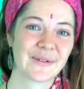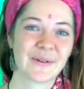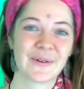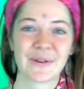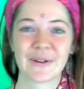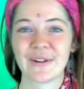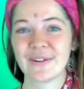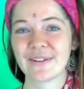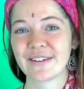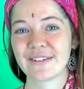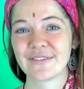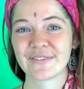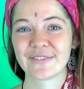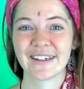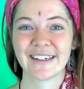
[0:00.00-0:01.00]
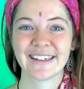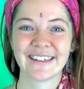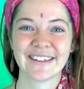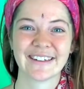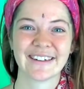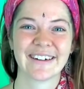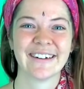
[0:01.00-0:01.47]
all gluten-free,
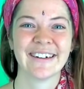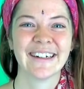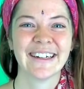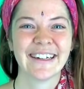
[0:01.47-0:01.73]
you know.